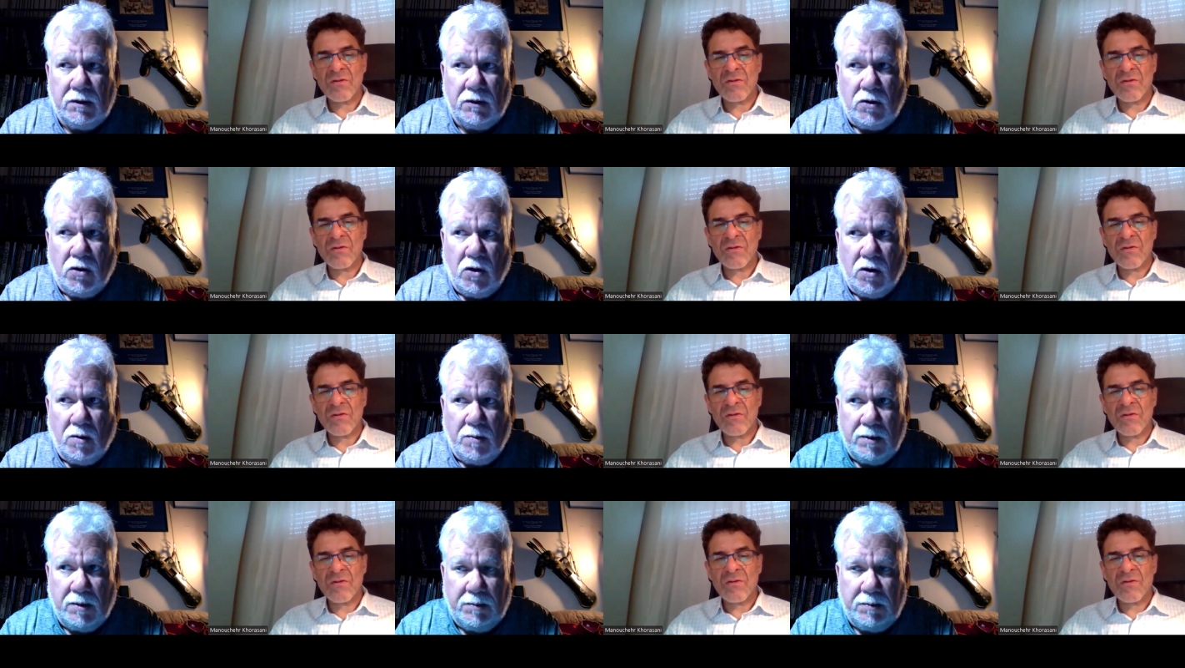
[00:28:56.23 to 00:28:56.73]

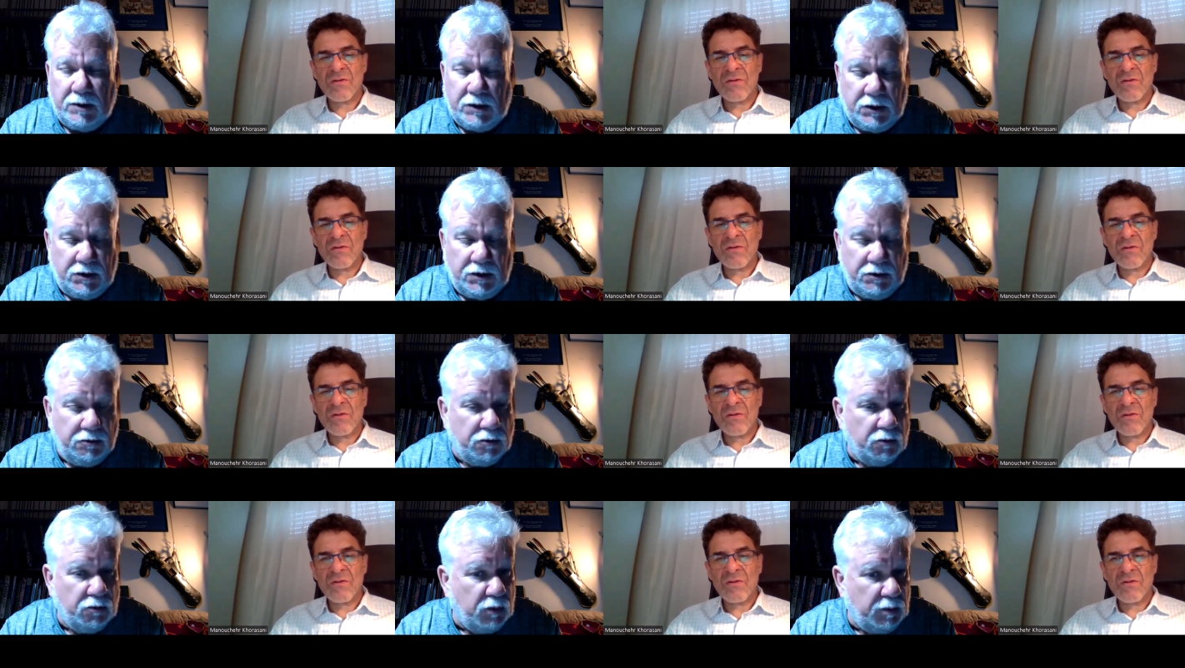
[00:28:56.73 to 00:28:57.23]
Speaker 1: common
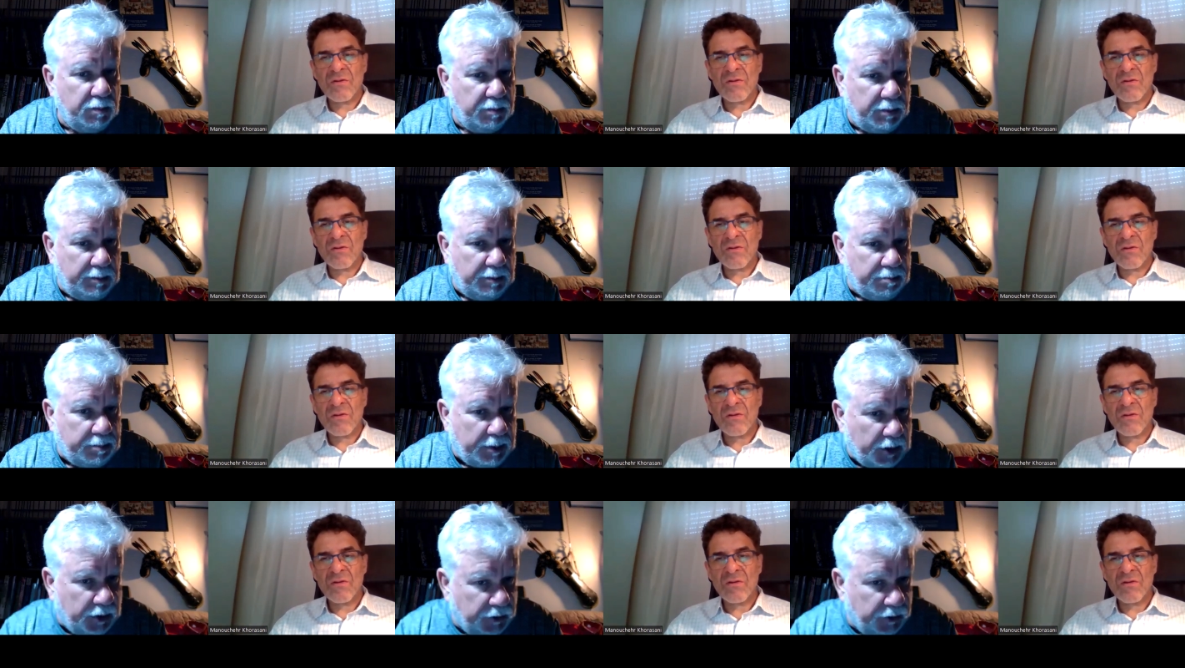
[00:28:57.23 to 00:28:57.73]
material would be
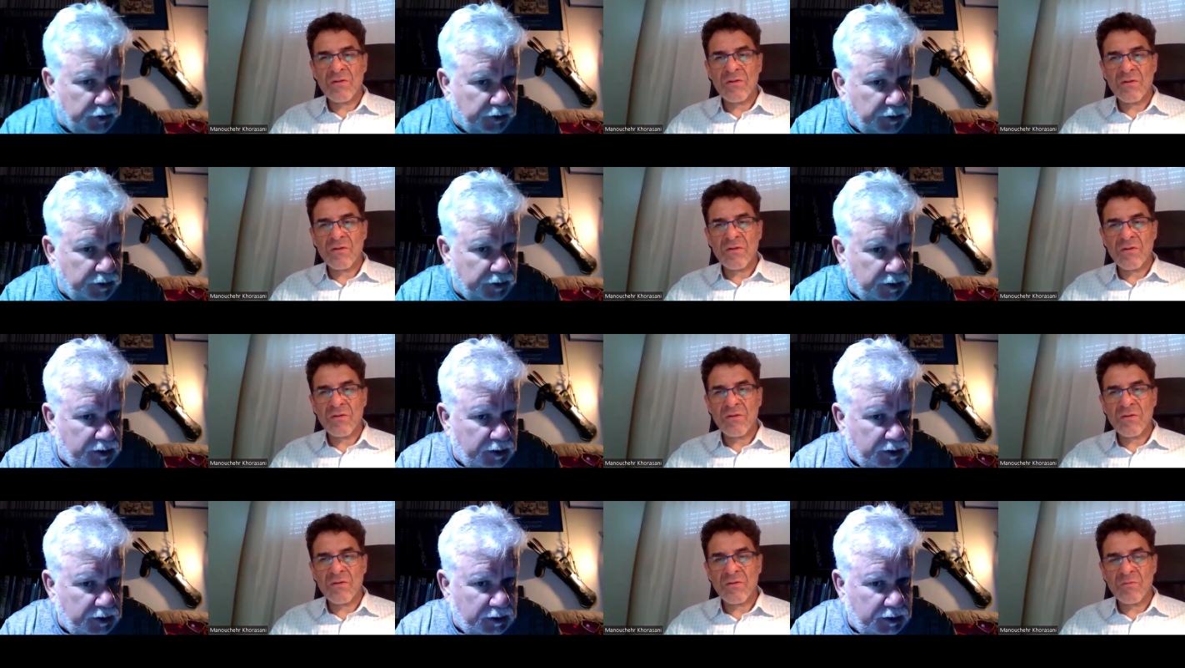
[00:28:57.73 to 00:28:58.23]
bone.
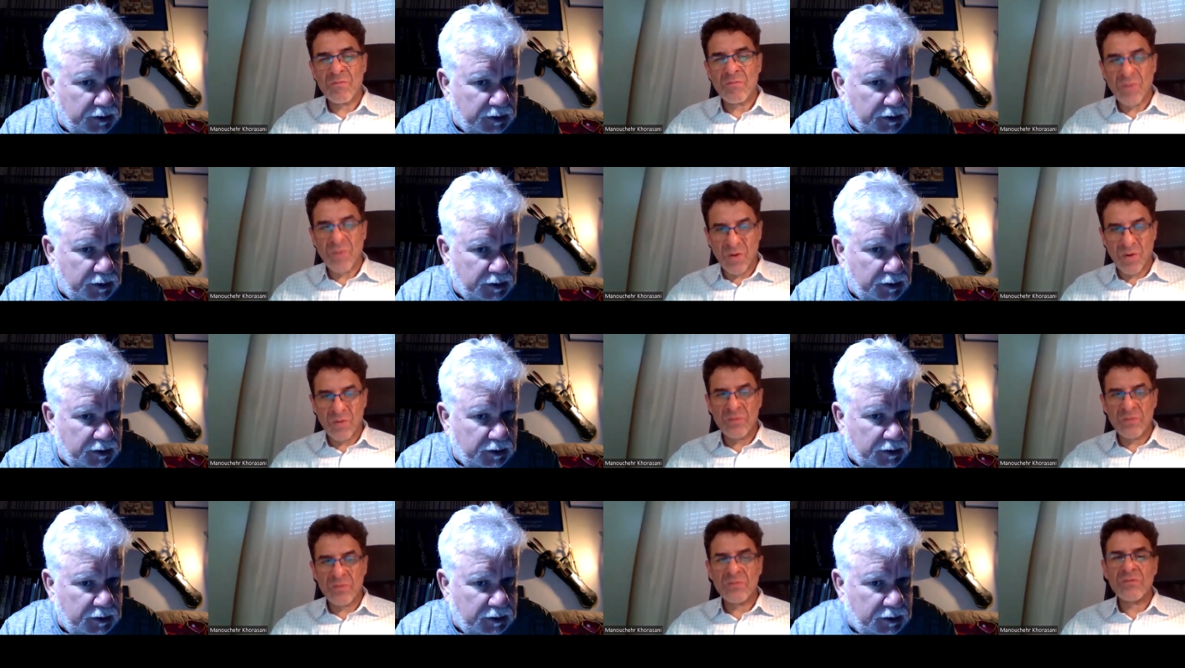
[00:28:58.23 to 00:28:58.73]

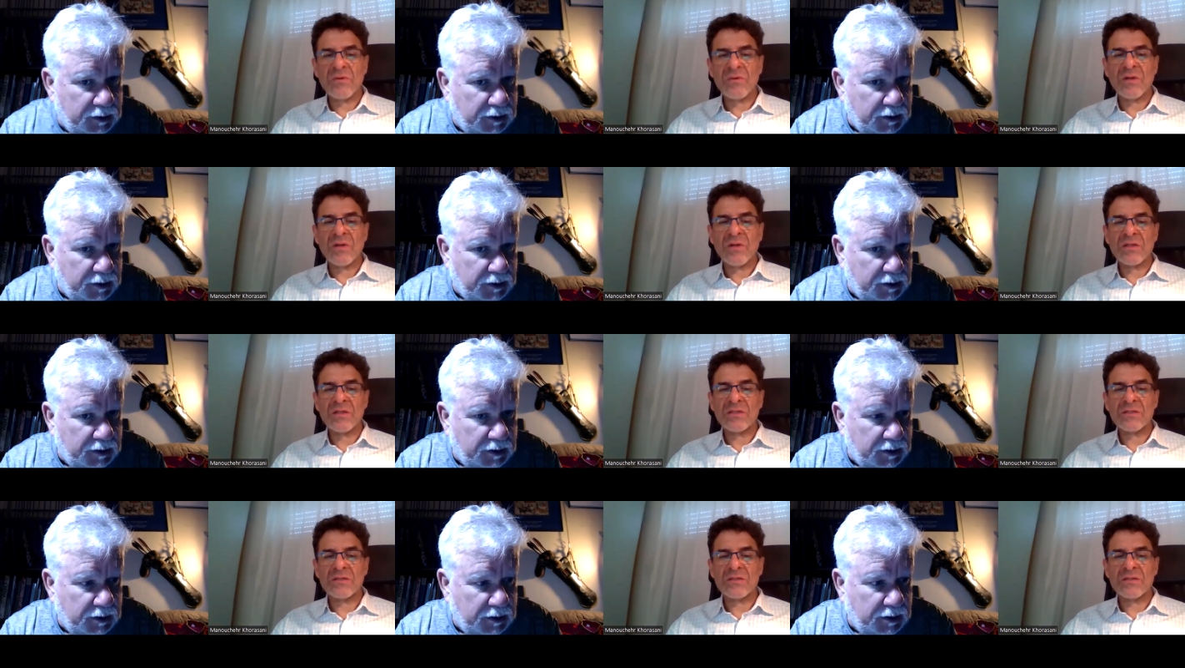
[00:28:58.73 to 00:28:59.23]
Bone,
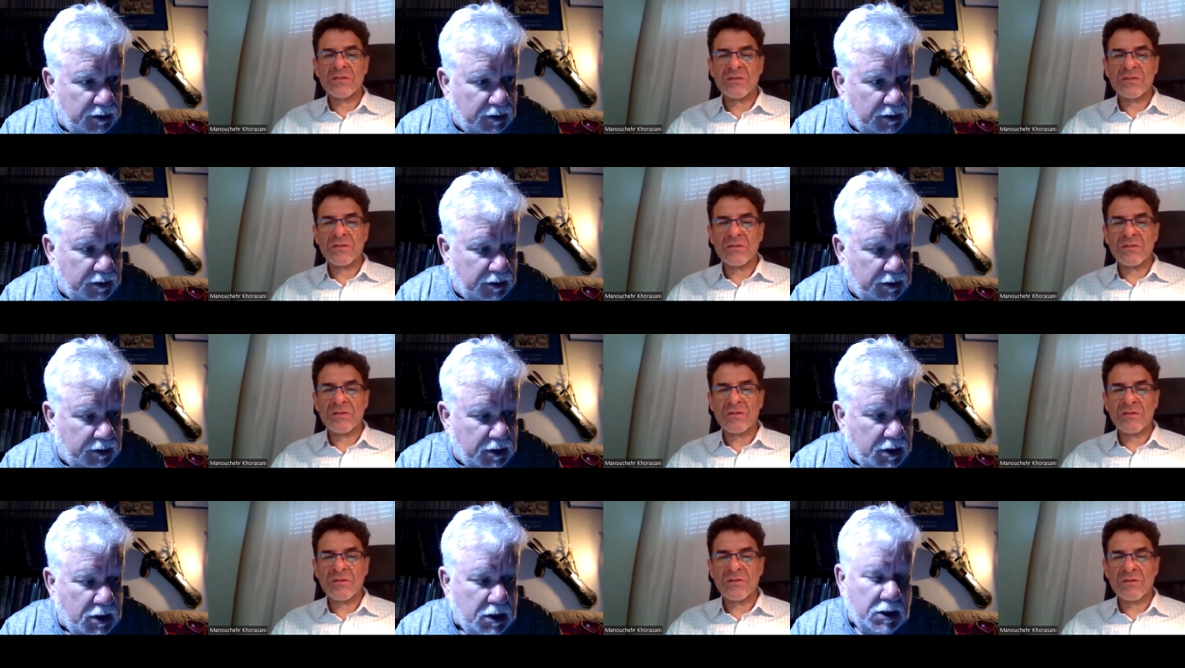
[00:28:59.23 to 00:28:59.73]
yes.
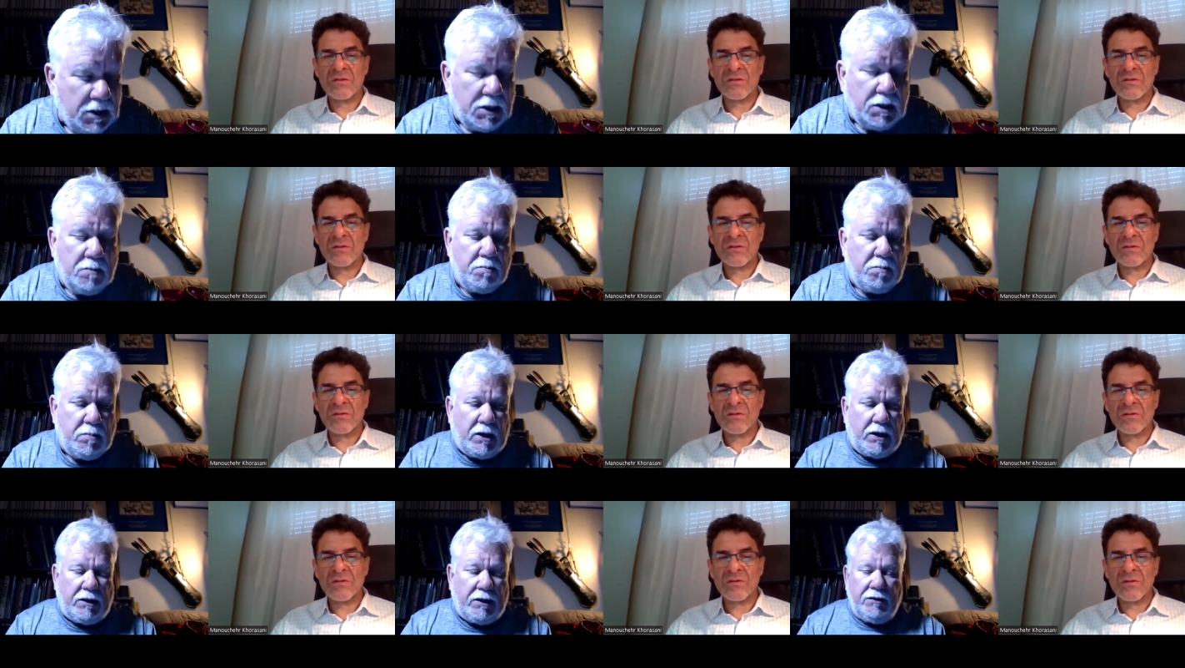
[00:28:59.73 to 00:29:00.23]

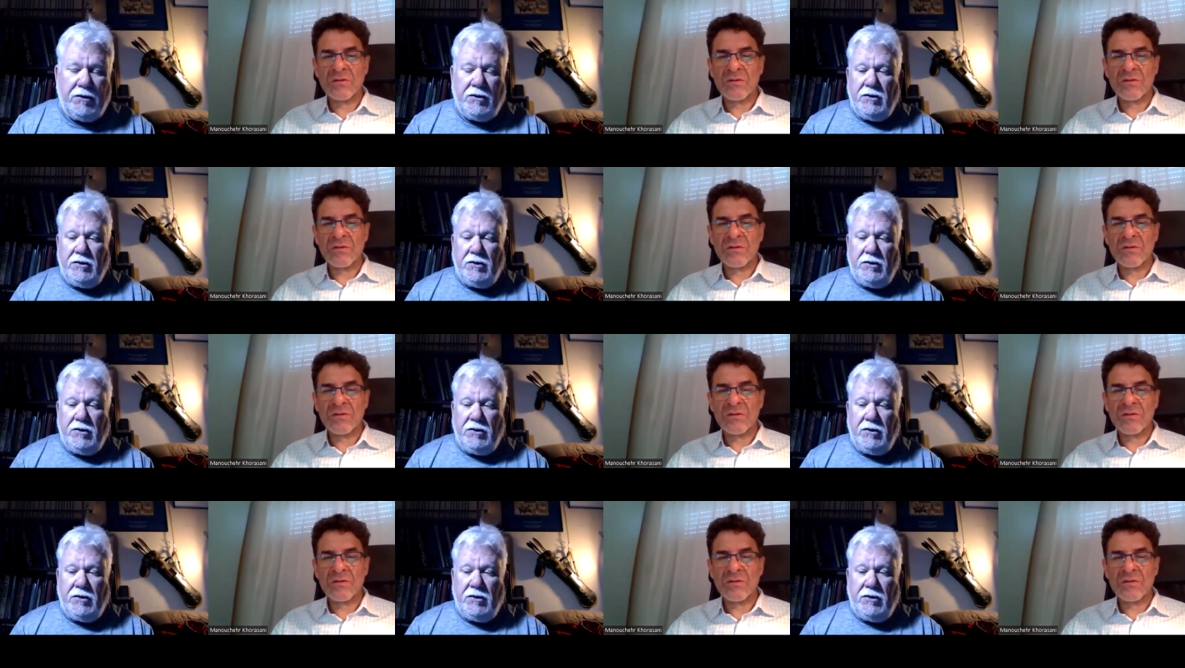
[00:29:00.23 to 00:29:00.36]
But